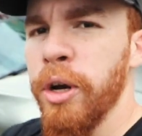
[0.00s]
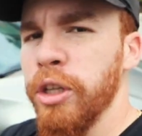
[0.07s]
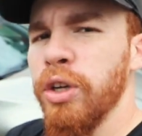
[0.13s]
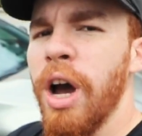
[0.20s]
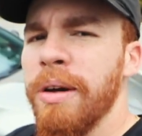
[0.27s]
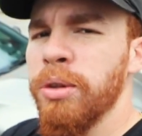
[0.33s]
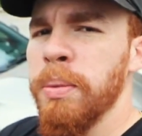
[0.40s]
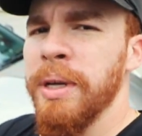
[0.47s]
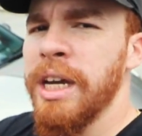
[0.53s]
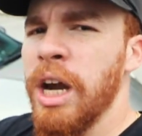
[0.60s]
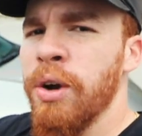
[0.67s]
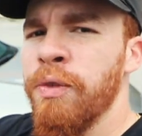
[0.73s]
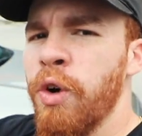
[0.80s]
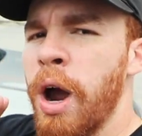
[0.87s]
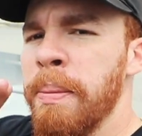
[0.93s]
you do have to be
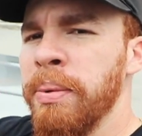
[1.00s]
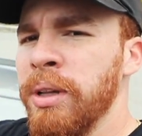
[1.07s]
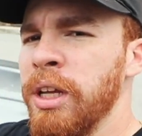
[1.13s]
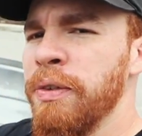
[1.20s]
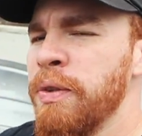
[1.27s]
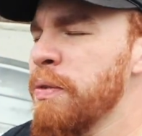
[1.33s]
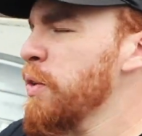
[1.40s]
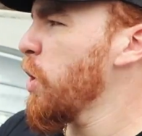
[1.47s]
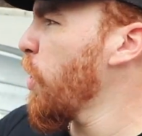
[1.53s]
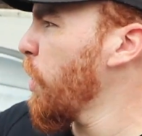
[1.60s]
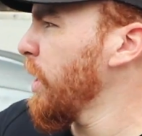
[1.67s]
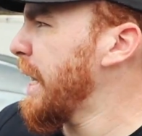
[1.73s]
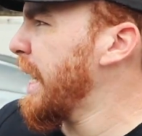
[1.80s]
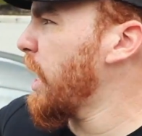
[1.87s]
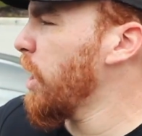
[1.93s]
careful. I believe if you go
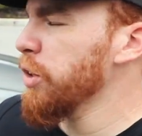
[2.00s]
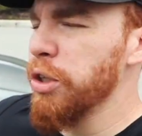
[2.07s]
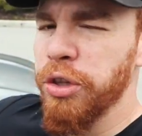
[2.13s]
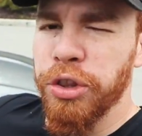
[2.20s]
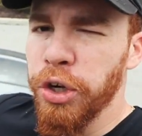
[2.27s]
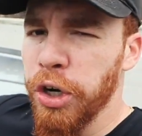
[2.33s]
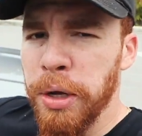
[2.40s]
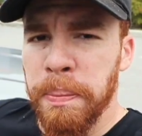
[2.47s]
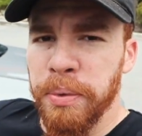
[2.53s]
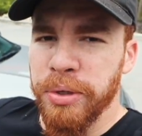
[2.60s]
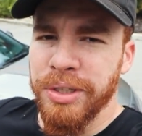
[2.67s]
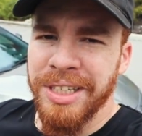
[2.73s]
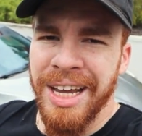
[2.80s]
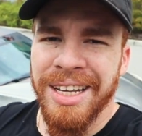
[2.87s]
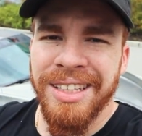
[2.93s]
like under
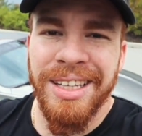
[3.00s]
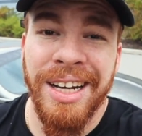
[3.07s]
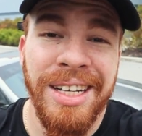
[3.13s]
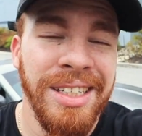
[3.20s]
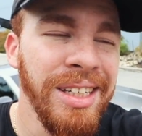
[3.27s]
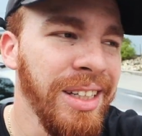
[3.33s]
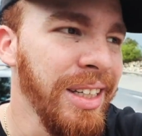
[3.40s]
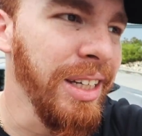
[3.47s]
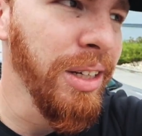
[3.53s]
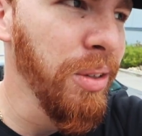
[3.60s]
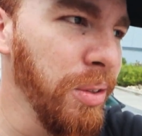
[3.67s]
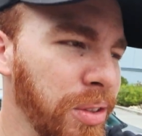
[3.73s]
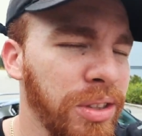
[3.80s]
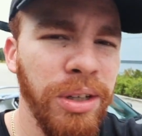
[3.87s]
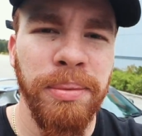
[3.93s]
30%, then it's
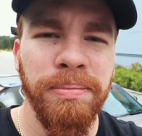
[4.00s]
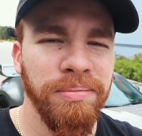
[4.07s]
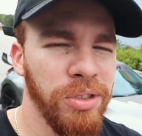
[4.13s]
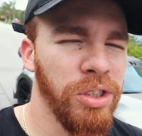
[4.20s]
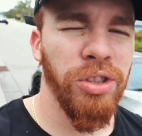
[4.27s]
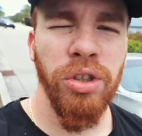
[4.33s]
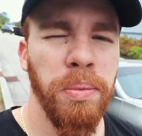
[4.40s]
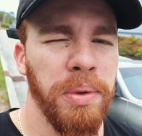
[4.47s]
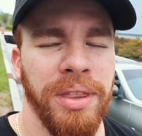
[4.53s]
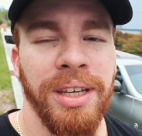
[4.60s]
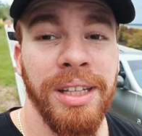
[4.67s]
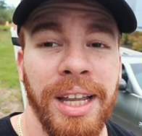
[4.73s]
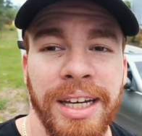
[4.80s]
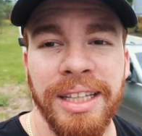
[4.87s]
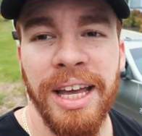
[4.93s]
illegal, some stupid
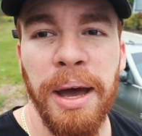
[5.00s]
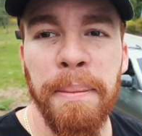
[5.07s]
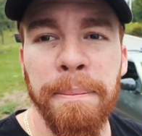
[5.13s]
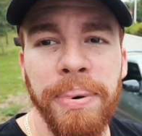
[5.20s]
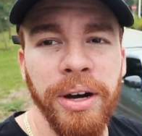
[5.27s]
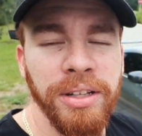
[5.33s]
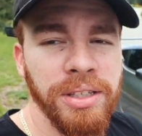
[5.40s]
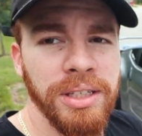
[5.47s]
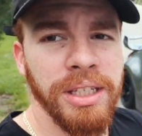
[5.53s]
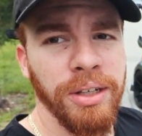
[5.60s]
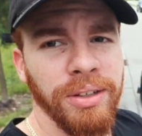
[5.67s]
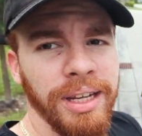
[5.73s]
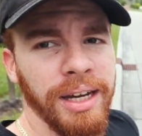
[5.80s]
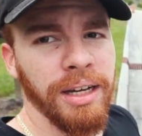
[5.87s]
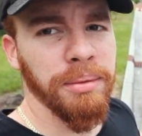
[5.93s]
thing like that. But
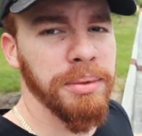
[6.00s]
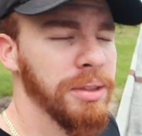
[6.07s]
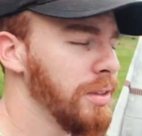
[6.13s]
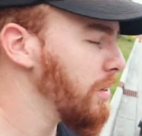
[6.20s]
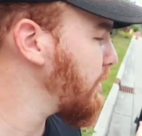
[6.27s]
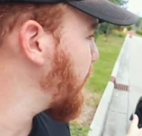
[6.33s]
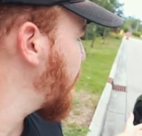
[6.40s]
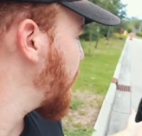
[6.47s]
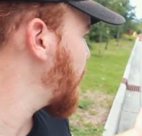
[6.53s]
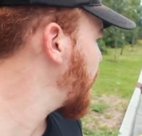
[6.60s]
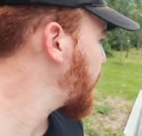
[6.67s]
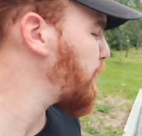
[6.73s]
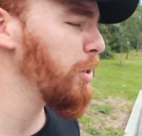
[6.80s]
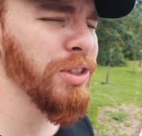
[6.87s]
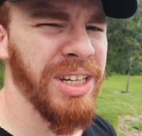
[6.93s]
still, like, I mean,
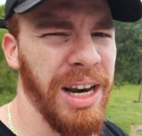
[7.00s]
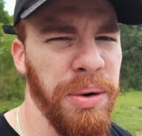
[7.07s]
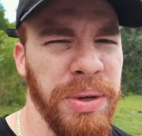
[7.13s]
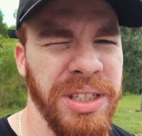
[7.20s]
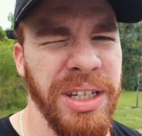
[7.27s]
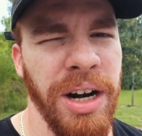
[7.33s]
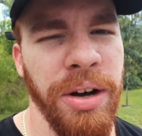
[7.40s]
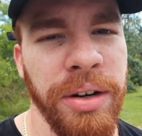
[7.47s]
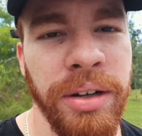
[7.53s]
we just gotta risk it out